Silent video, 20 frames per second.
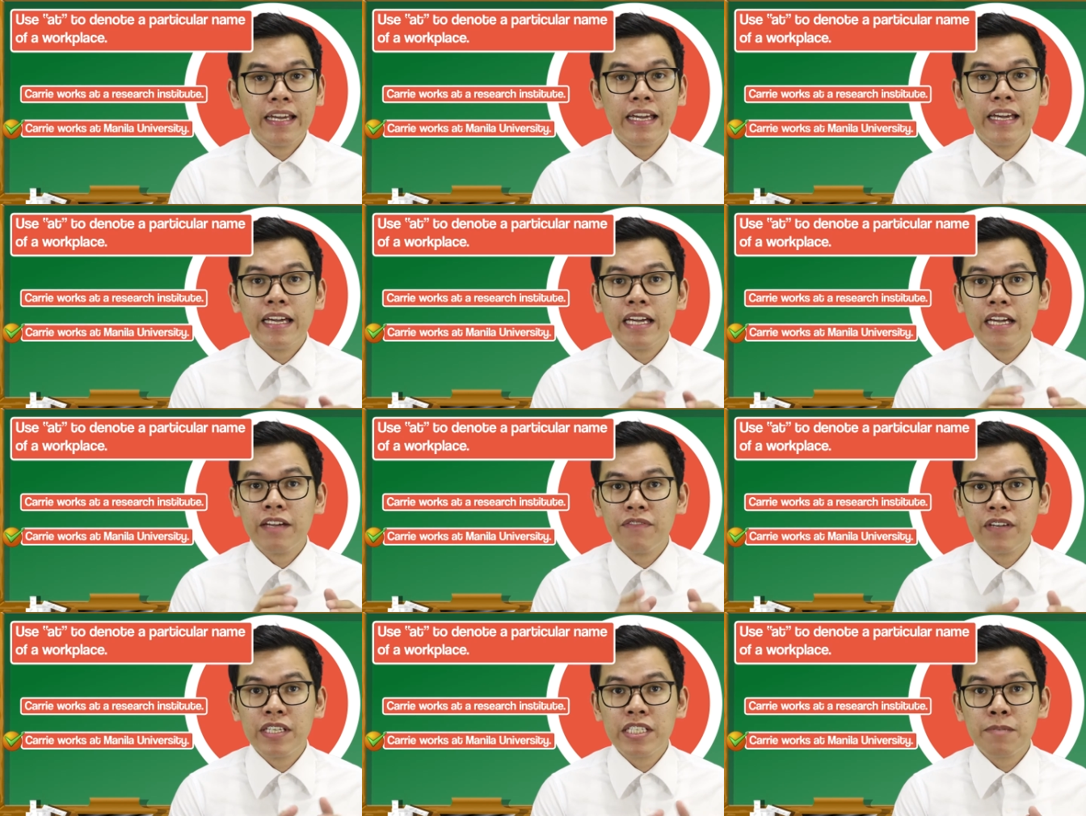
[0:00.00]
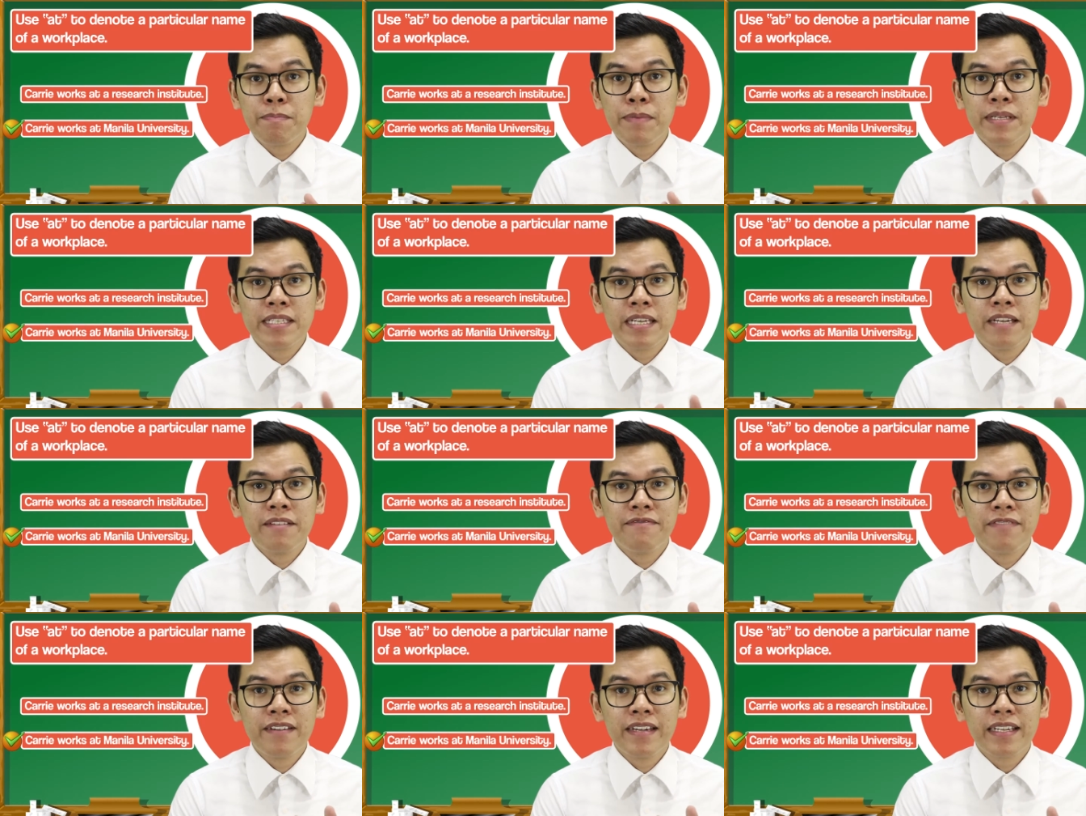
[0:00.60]
If it's
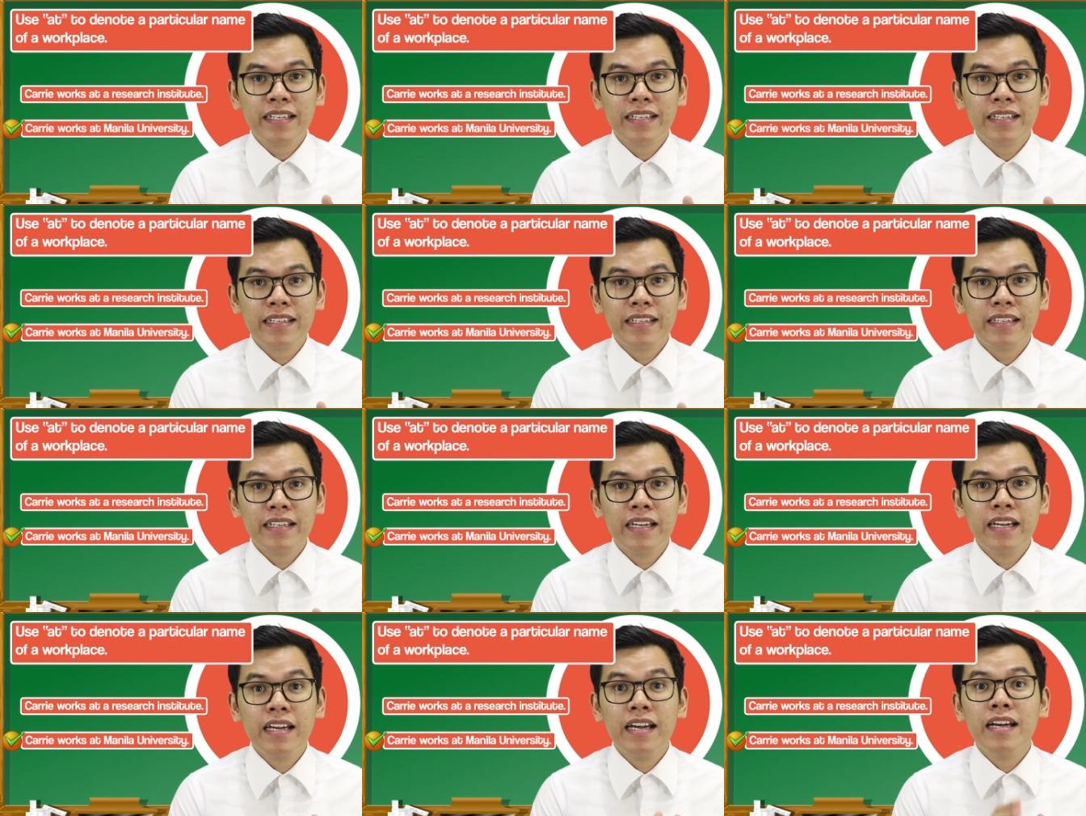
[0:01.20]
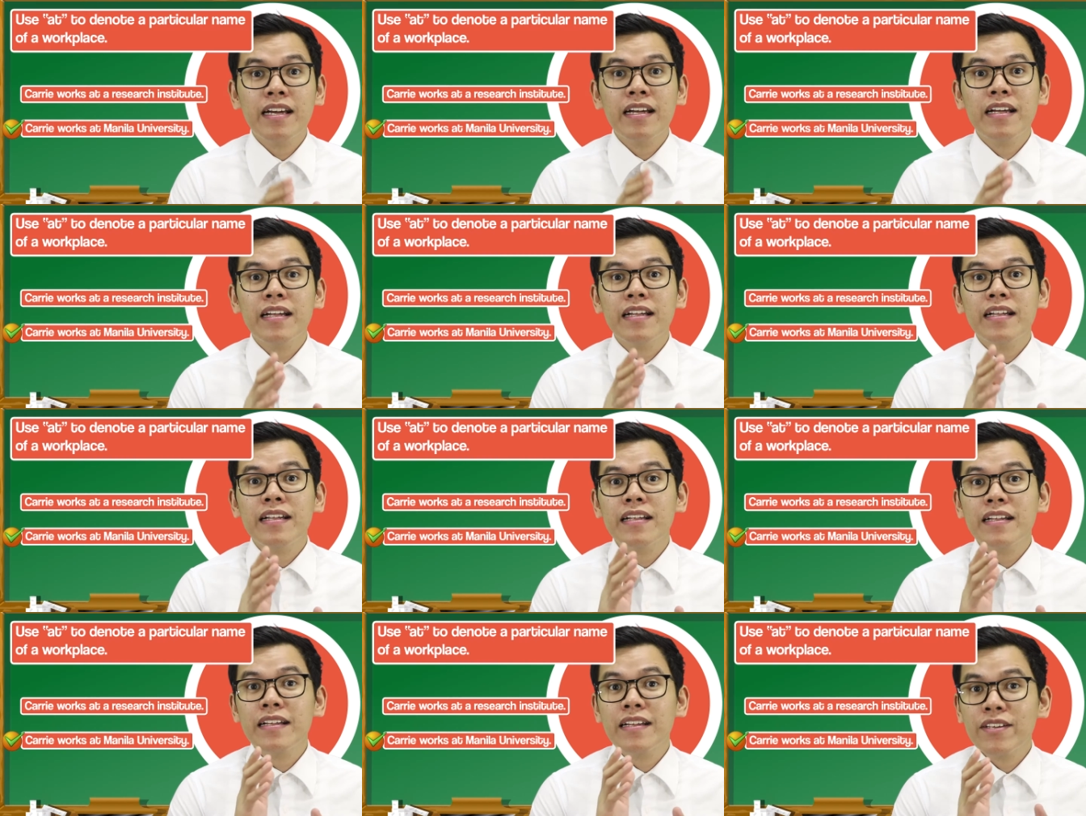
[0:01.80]
specific,
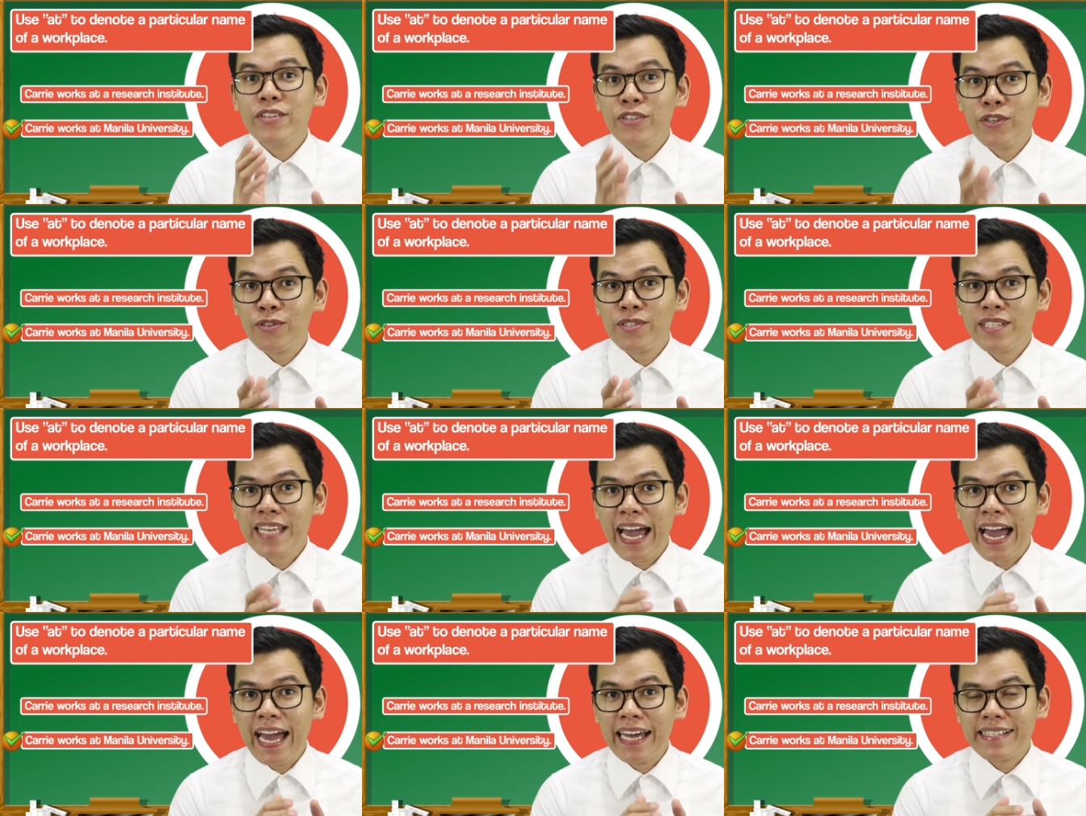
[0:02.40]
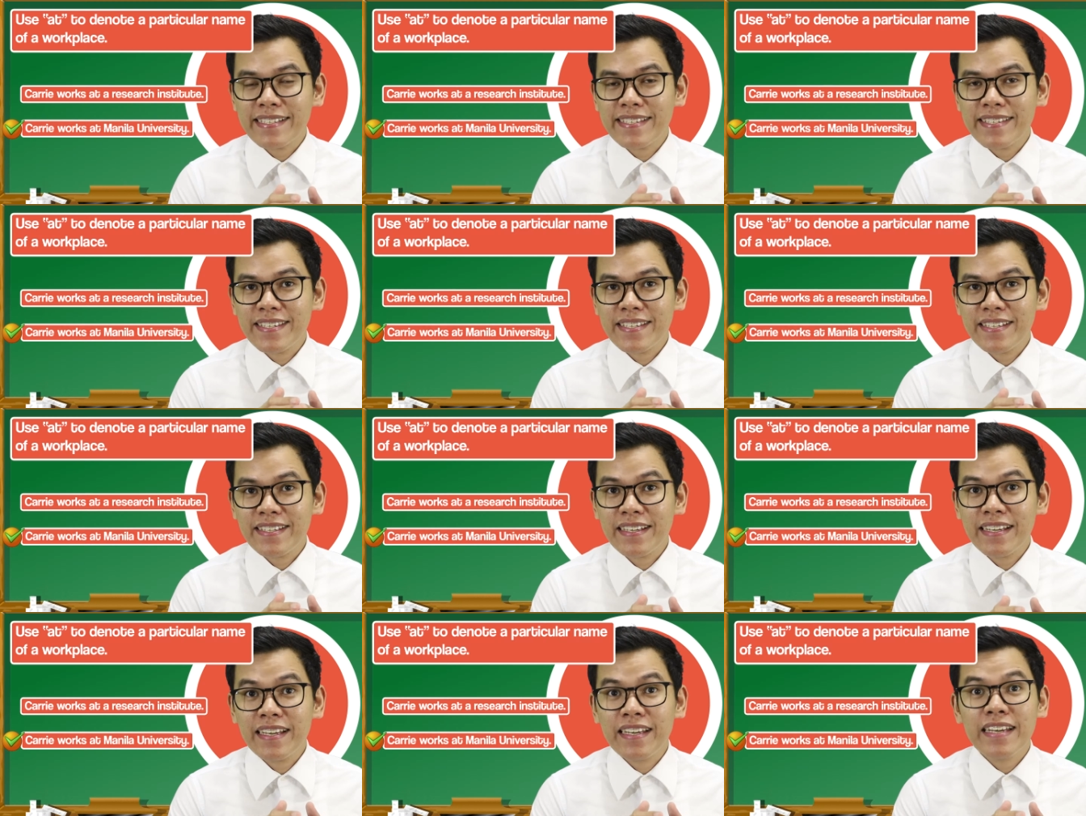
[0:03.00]
use at.
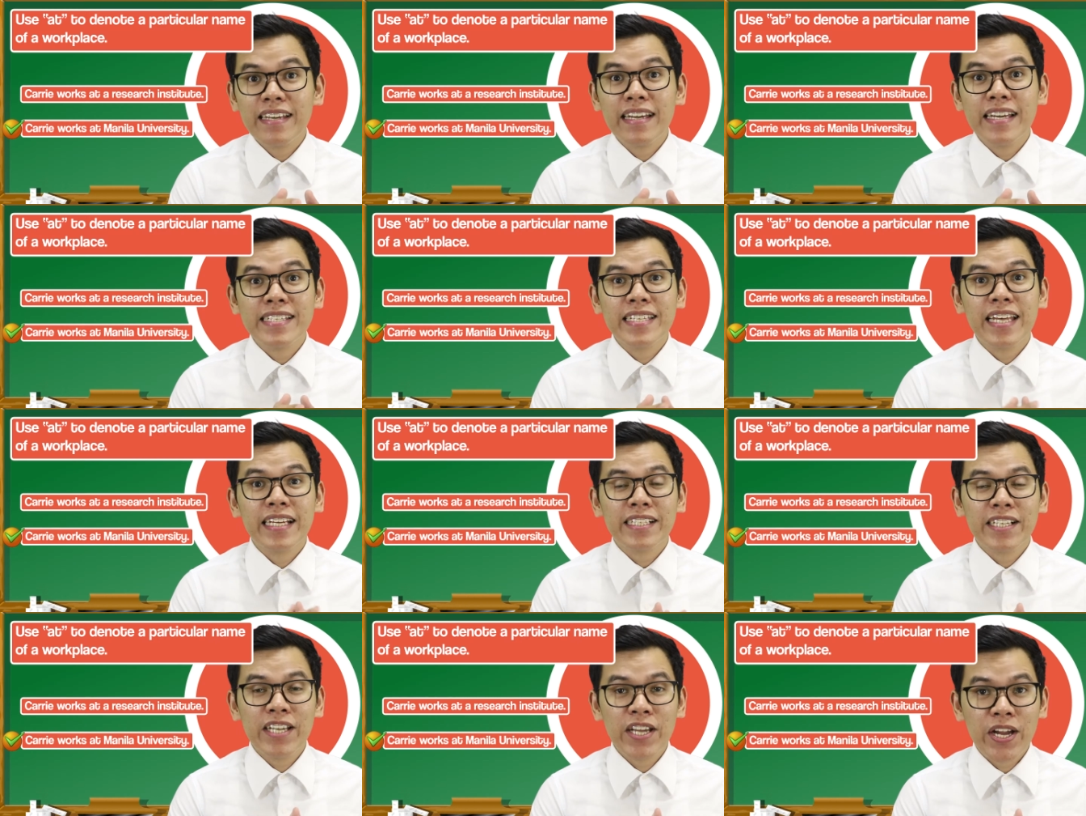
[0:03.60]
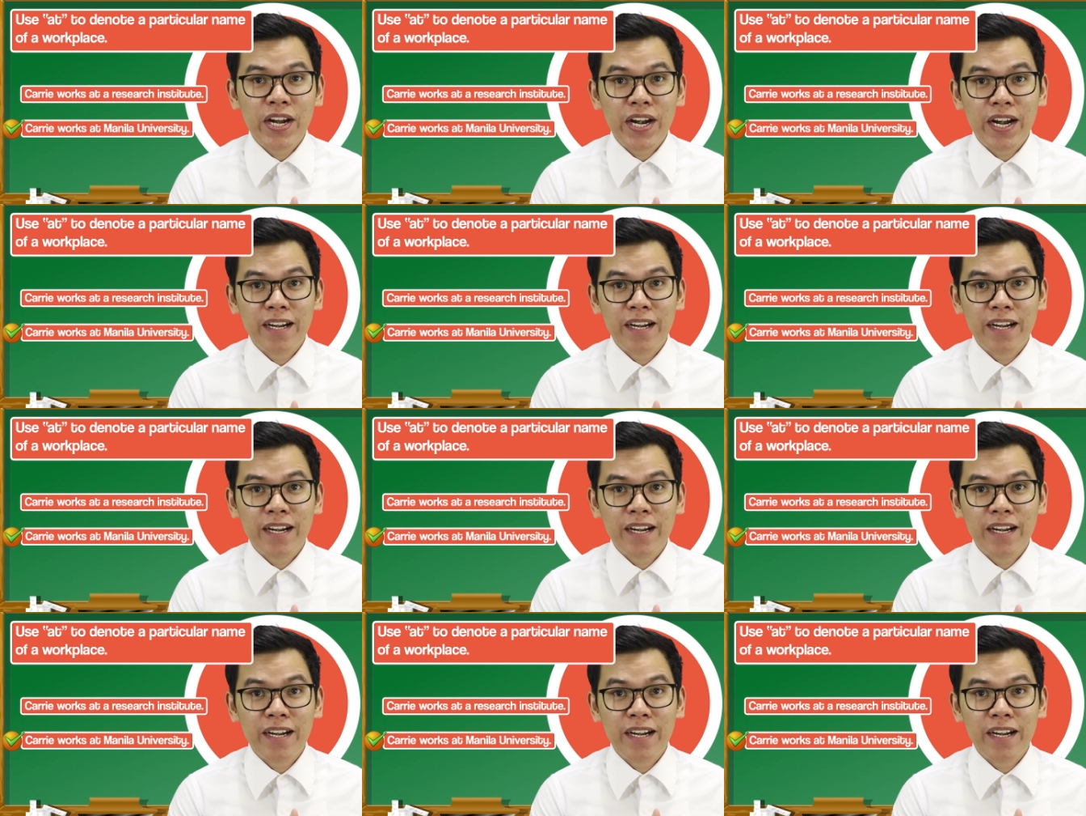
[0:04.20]
Is that clear?